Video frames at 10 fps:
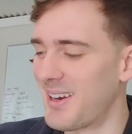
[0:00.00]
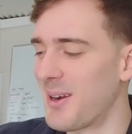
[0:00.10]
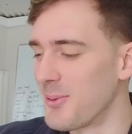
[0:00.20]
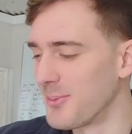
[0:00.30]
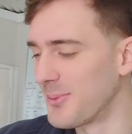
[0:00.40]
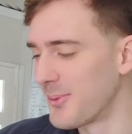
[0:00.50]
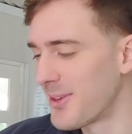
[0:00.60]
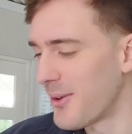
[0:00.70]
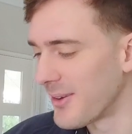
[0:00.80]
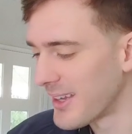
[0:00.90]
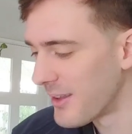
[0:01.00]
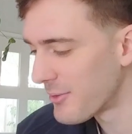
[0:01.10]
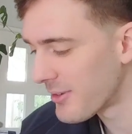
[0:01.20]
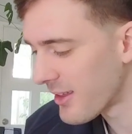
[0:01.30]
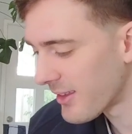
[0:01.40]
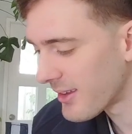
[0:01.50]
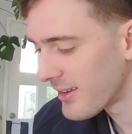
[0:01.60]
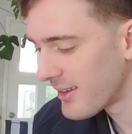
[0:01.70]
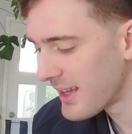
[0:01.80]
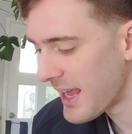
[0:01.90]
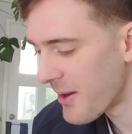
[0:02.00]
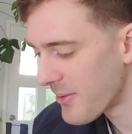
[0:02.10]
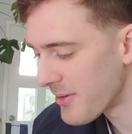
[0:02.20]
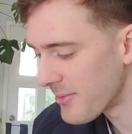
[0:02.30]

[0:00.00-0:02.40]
All right, we'll go again for another hour